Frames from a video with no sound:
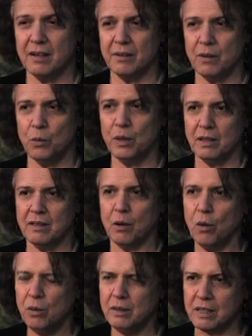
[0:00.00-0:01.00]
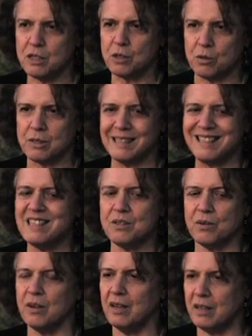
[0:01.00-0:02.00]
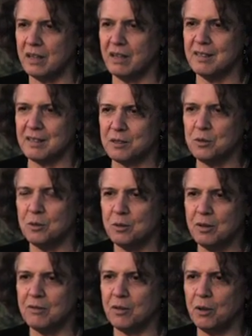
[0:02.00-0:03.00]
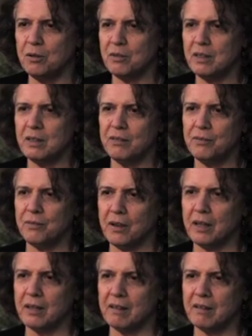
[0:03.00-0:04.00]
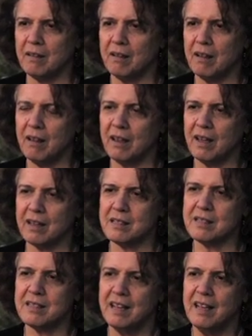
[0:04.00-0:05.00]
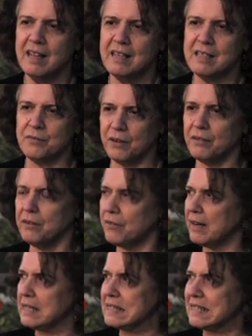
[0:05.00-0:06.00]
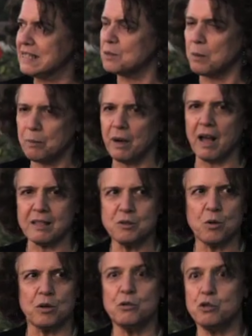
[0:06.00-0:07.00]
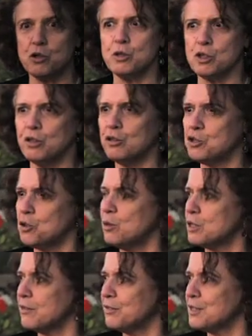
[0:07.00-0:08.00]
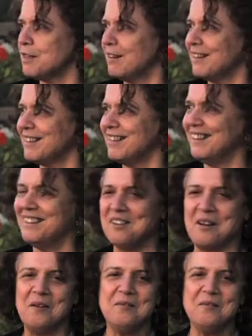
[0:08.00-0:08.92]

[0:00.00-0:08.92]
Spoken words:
well, the whole discourse in Israel, as you have already felt, I guess, is very racist. People ask you, are you Jewish or not Jewish? The first thing, you know.